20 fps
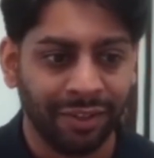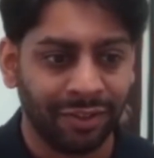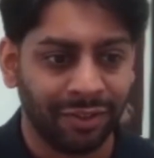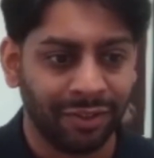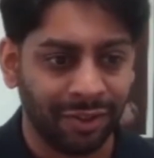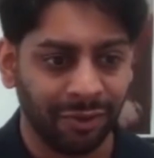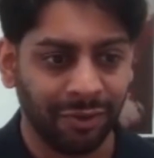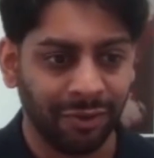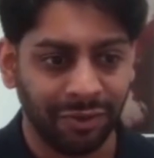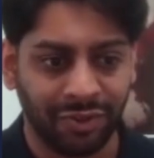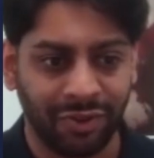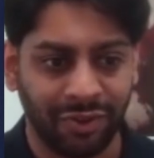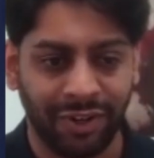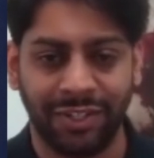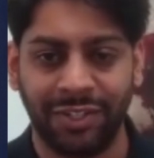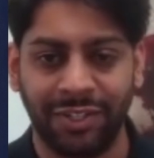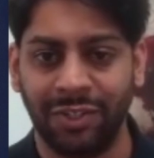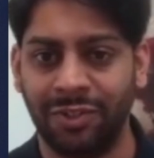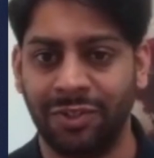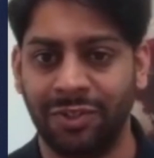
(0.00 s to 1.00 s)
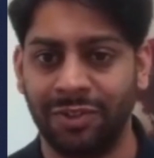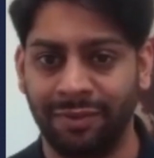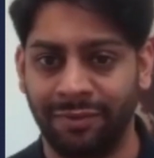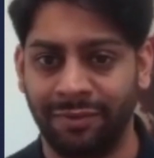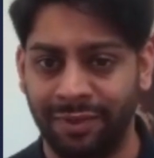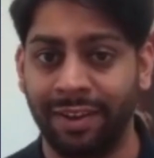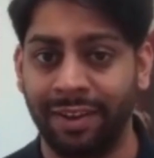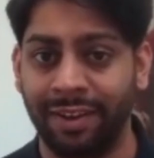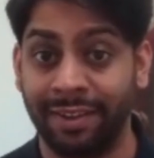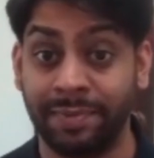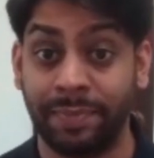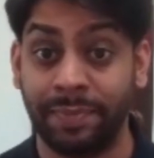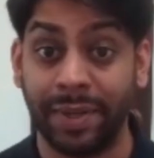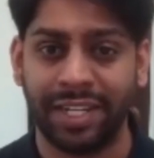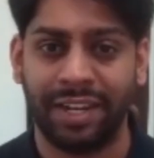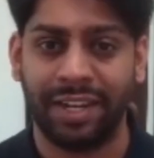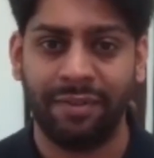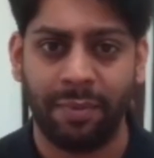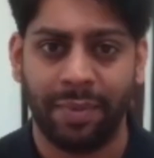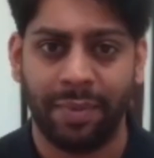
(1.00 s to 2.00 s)
don't try to,
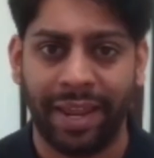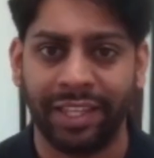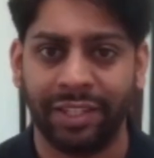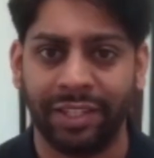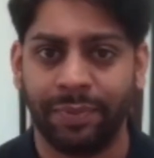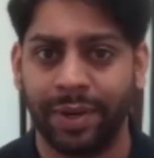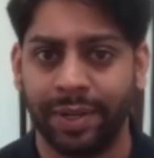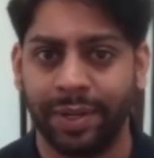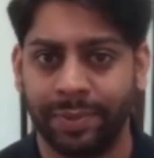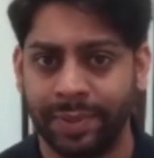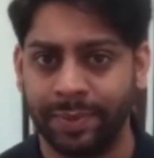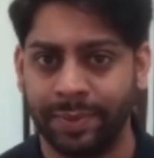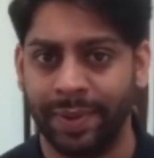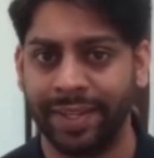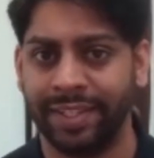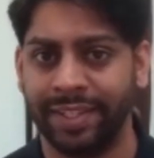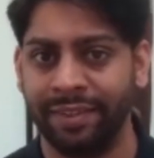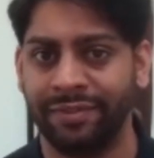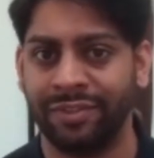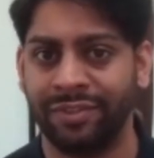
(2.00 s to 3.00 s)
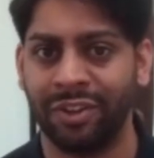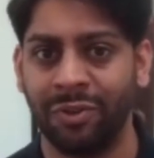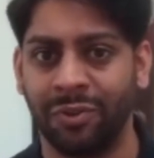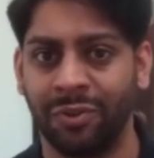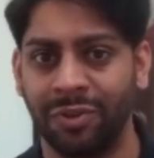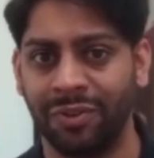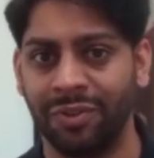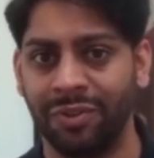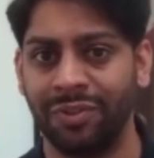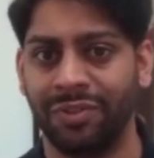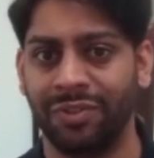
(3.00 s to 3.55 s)
especially from an enterprise perspective, don't